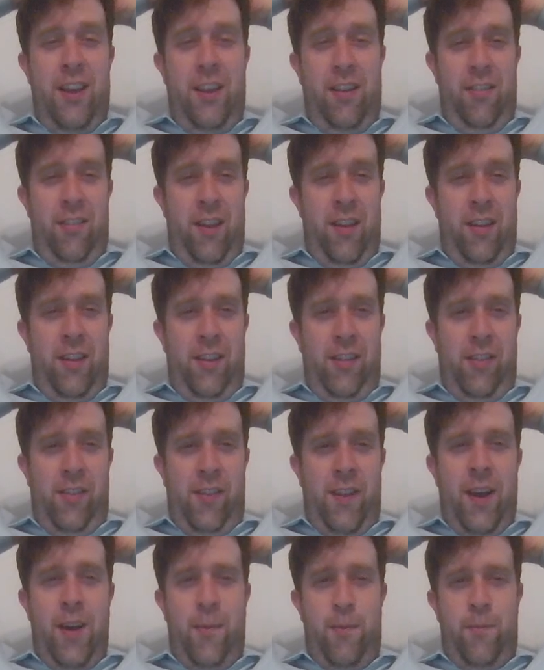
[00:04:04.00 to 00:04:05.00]
the intended
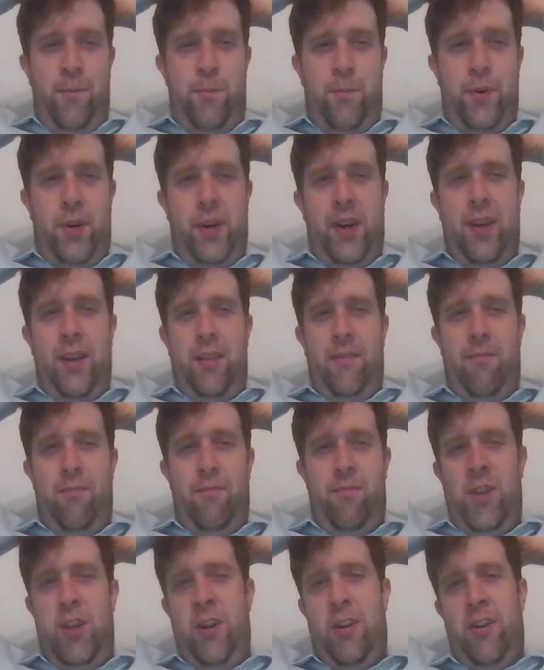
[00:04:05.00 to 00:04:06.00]
step, but,
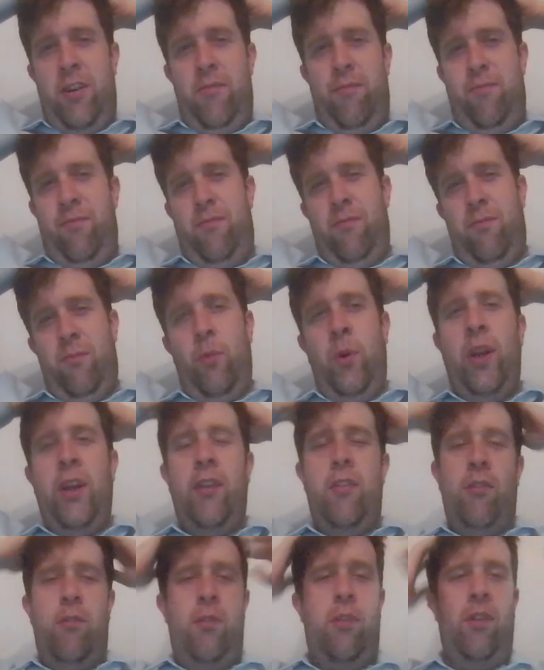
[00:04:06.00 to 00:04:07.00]
you know,
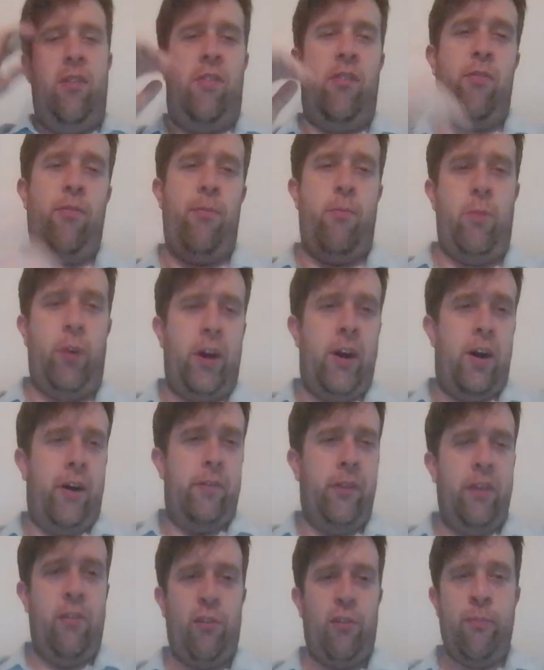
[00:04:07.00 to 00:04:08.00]
we can do this
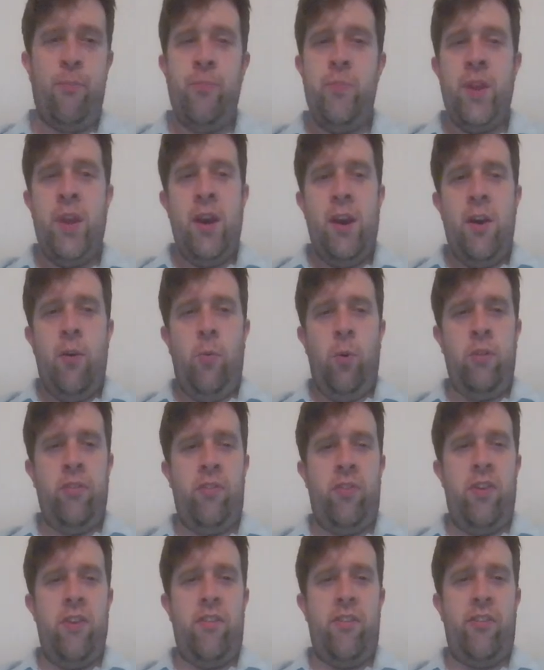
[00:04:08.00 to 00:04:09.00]
regardless.
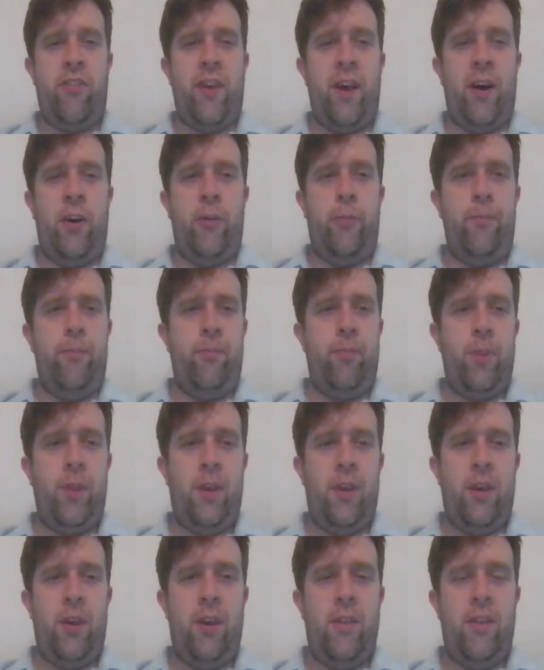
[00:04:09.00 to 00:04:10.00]
What's this cell?
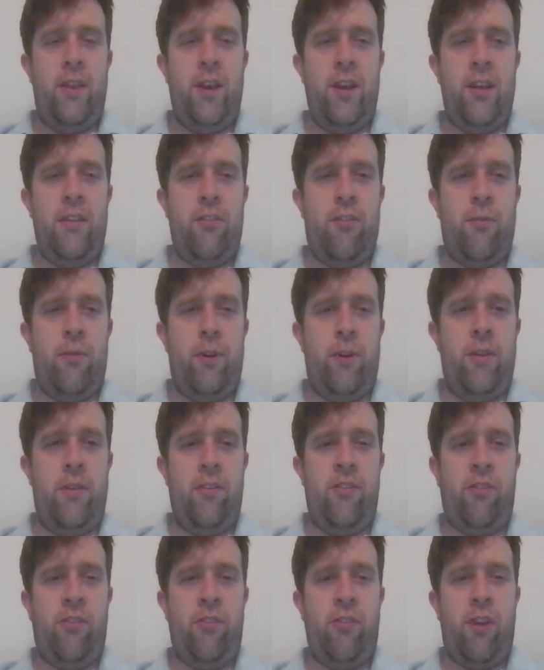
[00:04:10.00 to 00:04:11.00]
And the answer
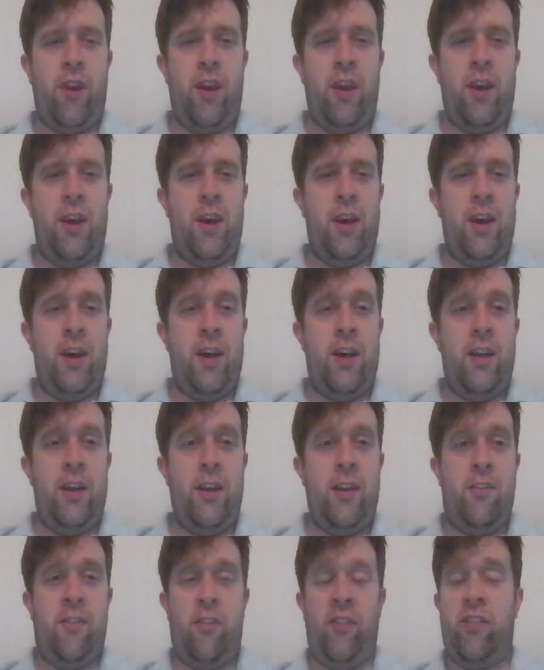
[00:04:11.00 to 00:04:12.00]
is, uh,
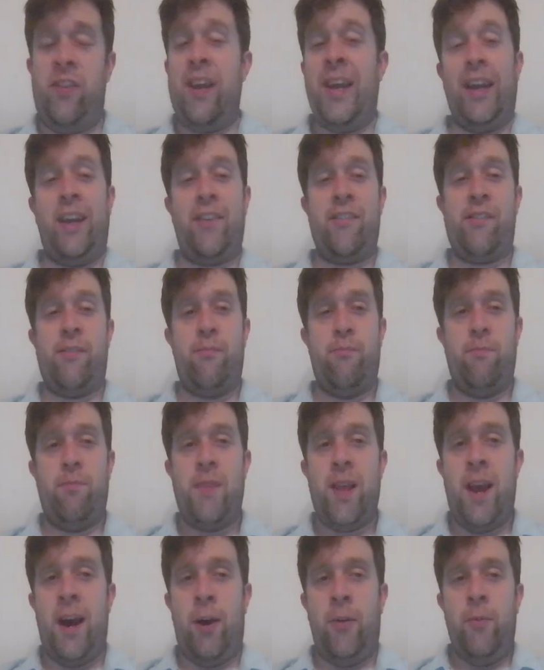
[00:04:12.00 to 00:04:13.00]
it's a 6.
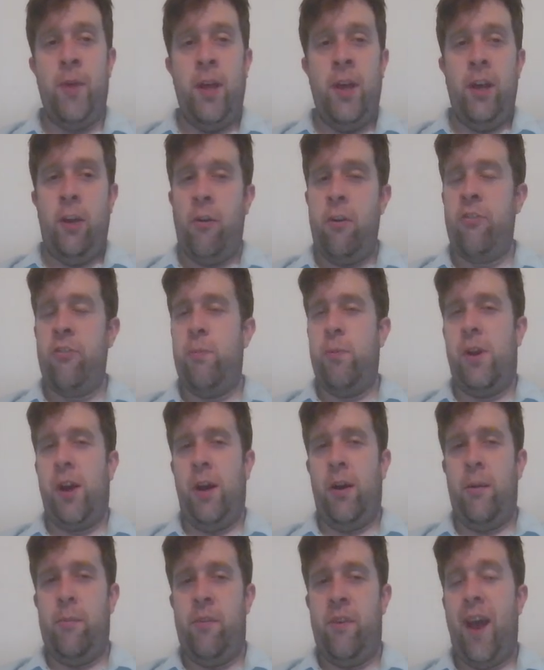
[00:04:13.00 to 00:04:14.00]
Now, question
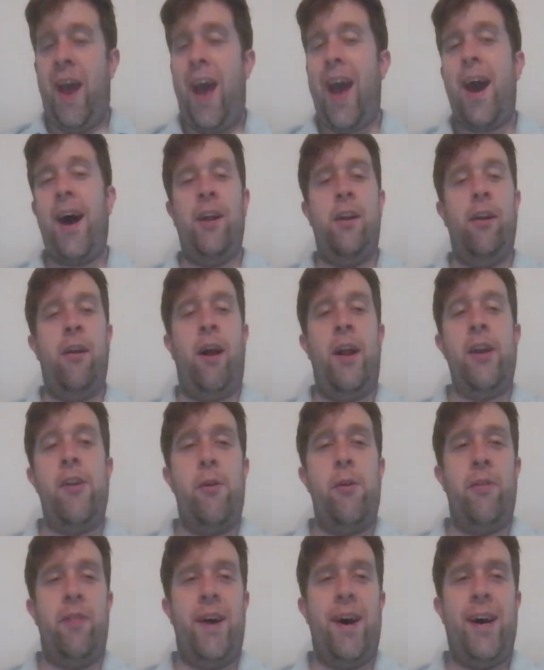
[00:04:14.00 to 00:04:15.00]
becomes, how did I
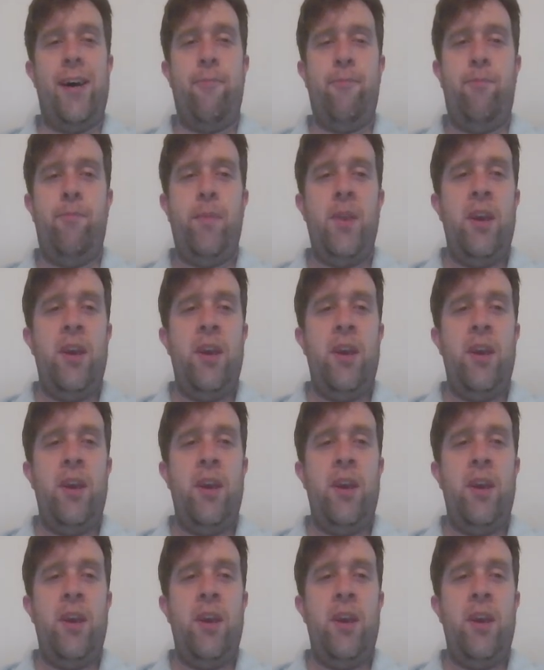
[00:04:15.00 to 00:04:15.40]
know that?